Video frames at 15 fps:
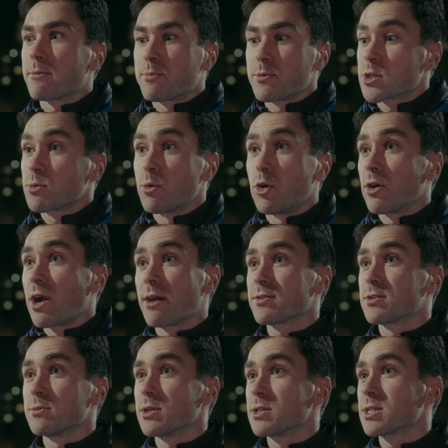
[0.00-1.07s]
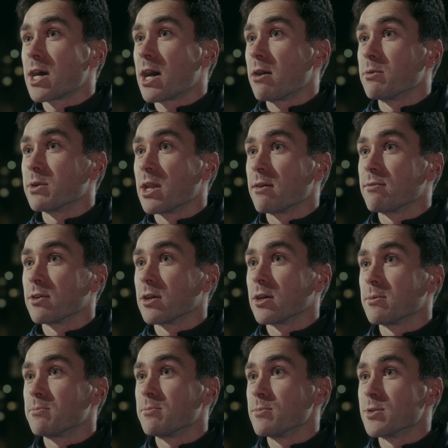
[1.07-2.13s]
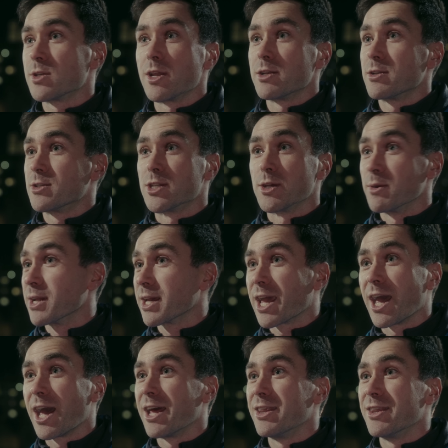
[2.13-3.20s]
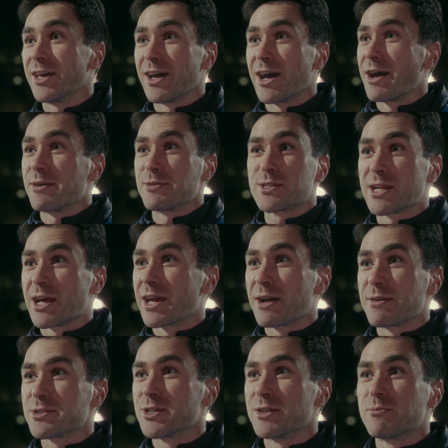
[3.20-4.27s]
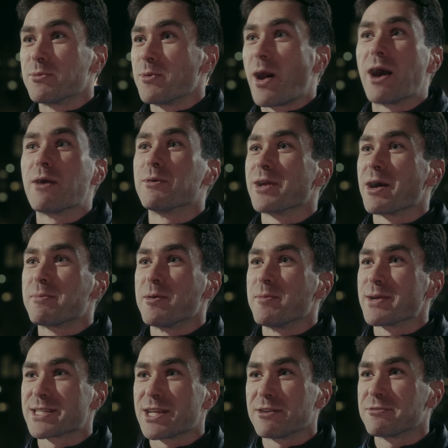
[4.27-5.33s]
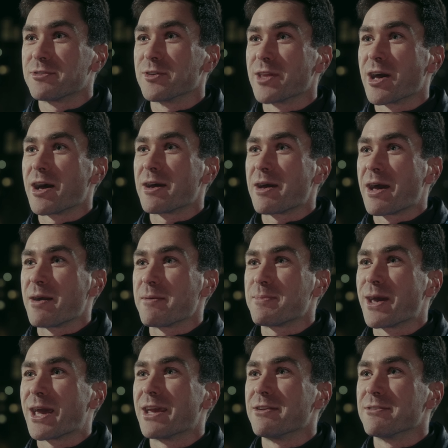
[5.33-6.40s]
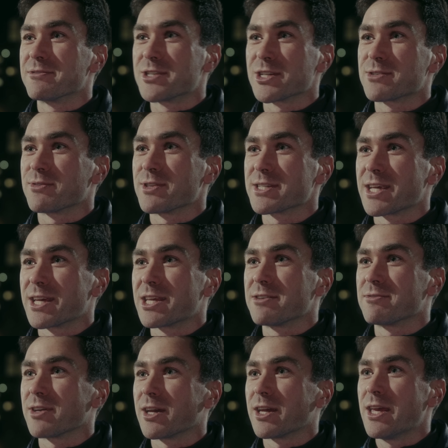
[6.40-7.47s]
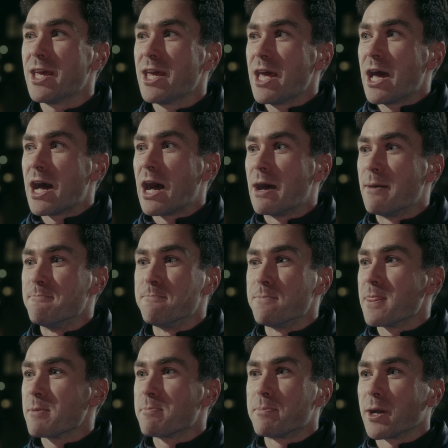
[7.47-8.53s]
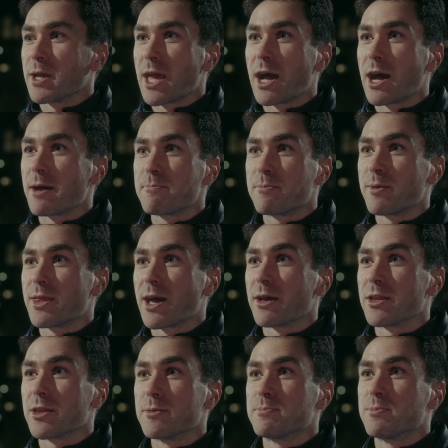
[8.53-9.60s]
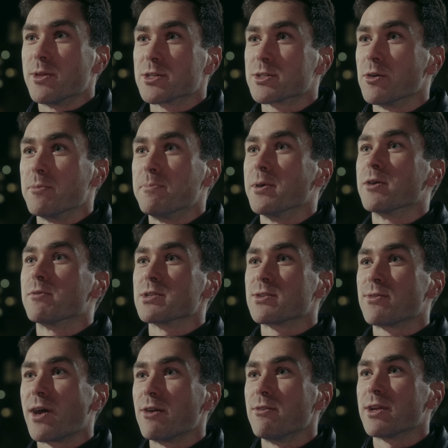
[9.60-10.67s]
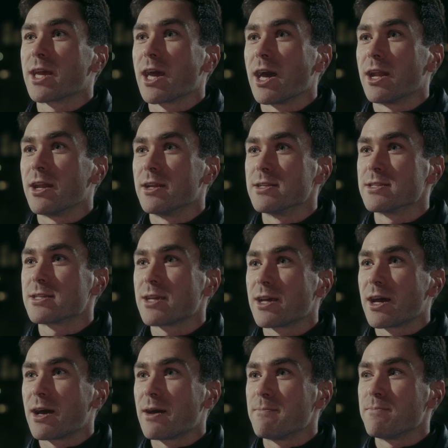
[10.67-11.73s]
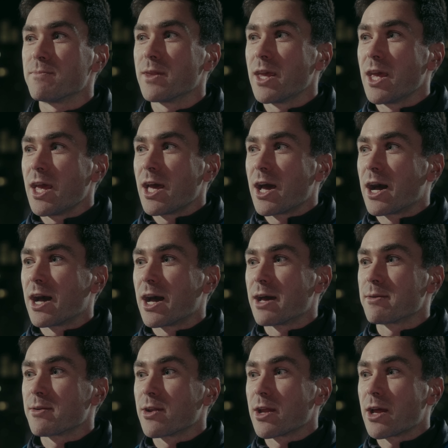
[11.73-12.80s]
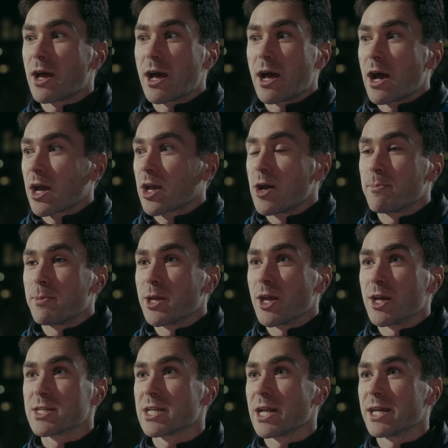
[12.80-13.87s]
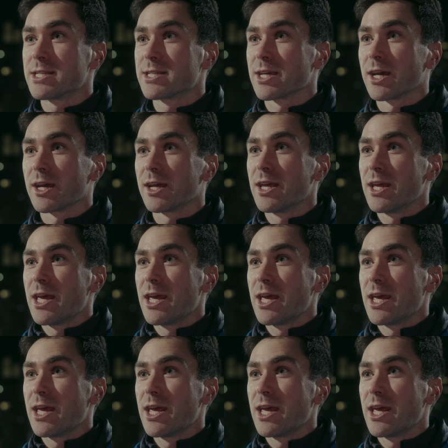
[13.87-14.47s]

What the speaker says: swore afterwards that I would never do it again. Why would I put myself through that pain just for the sake of it? But yeah, the sort of bug was found again, and a couple of years later,